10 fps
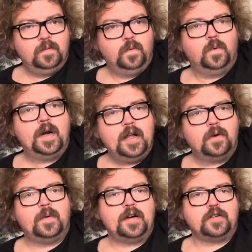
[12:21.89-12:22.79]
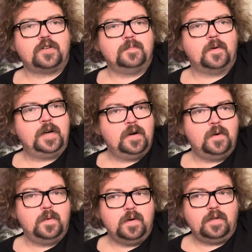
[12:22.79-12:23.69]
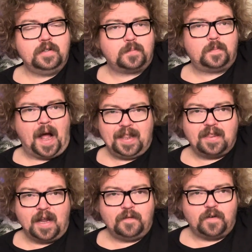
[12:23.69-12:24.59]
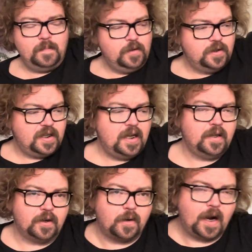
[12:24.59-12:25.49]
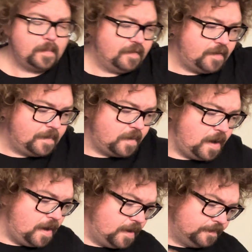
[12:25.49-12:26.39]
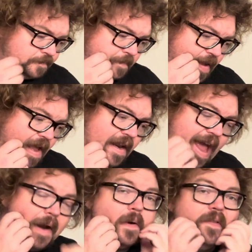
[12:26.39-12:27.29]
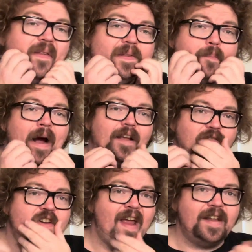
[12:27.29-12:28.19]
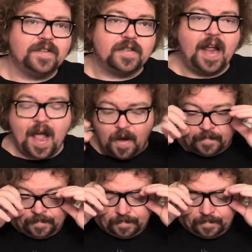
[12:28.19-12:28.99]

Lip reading: real registered merino wool is, I think, from New Zealand. Correct me if I'm wrong. And that might have changed now.